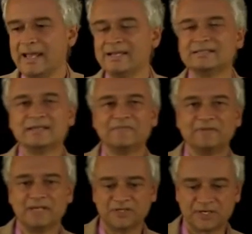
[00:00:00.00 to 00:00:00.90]
And its
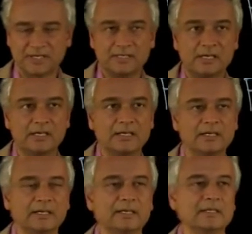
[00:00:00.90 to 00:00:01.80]
definition
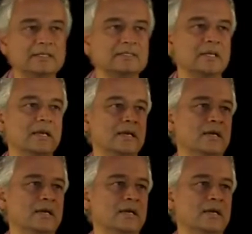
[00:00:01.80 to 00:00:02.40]
is,